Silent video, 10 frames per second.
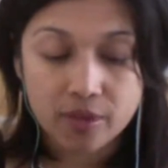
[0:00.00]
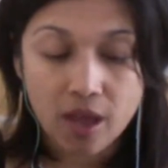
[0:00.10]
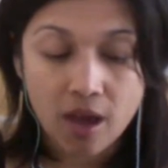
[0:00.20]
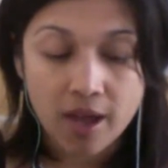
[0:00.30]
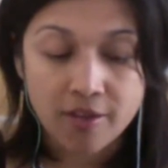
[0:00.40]

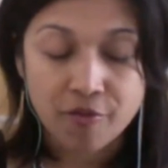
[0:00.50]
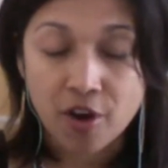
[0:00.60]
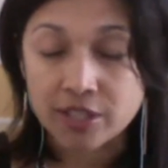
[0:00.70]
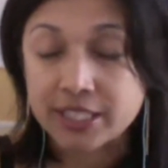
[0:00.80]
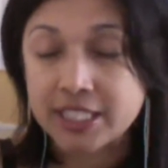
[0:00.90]
I
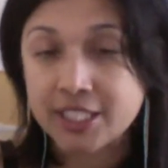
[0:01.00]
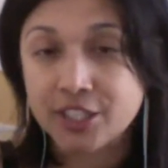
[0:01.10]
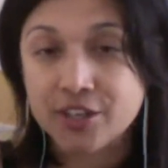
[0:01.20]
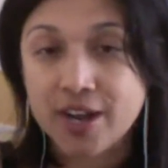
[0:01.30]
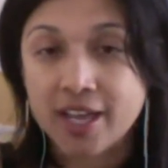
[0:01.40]

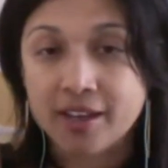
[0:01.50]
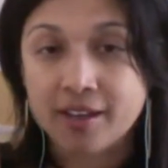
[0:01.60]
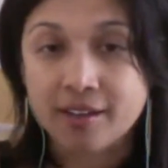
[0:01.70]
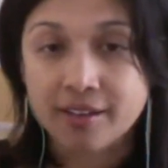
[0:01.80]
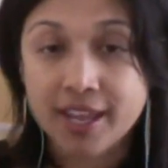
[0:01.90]
volunteer at
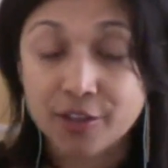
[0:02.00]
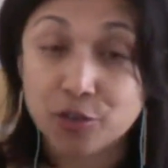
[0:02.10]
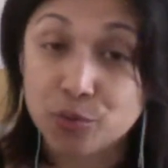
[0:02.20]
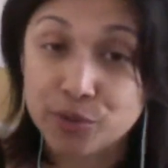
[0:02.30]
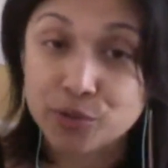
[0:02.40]
a cancer
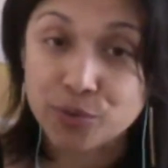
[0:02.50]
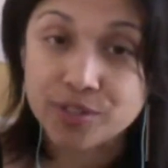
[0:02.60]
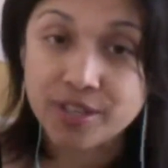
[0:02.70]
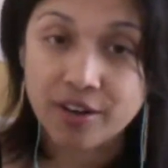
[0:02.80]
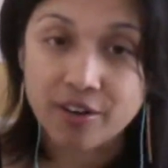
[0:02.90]
resource
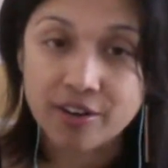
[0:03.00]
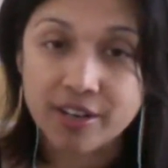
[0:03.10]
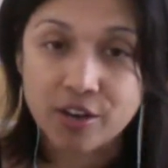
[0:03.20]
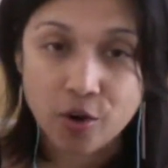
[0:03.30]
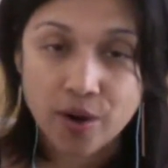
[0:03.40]
center in
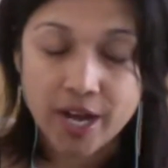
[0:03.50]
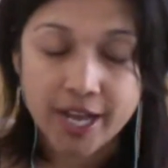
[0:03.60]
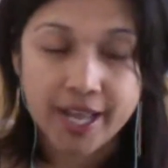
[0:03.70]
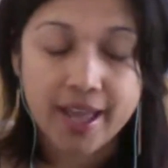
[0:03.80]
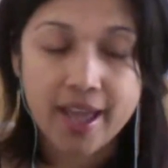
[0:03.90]

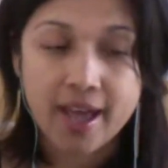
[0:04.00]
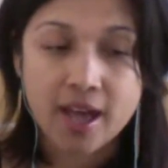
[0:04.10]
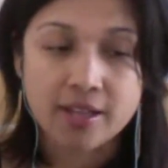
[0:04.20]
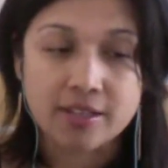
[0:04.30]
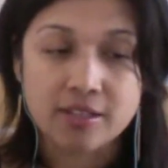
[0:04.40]
Ojai
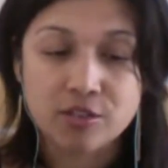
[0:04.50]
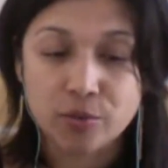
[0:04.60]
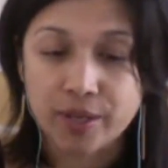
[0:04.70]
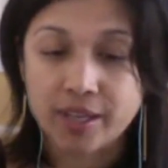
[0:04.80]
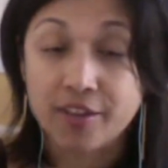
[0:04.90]
and
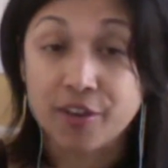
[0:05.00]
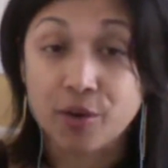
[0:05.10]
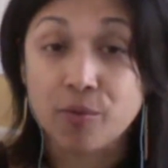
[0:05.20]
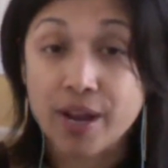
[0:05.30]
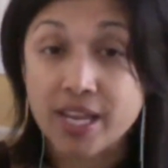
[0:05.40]
giving
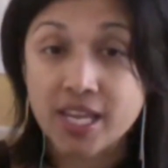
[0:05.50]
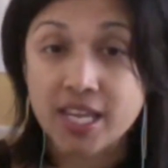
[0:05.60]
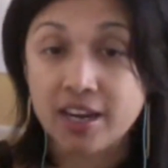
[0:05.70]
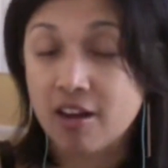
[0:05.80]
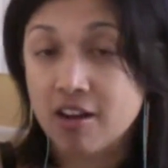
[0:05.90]
Reiki
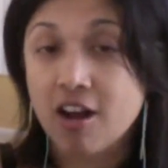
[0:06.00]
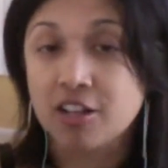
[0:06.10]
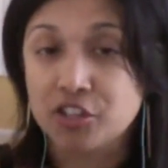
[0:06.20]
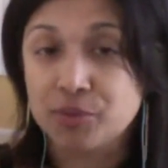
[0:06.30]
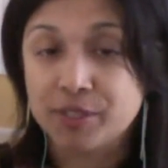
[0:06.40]
and
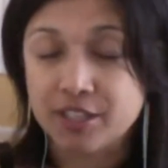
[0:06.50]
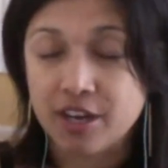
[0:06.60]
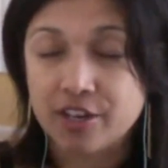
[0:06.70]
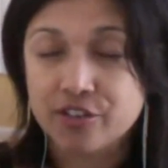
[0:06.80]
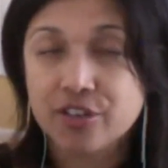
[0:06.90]
oncology massage.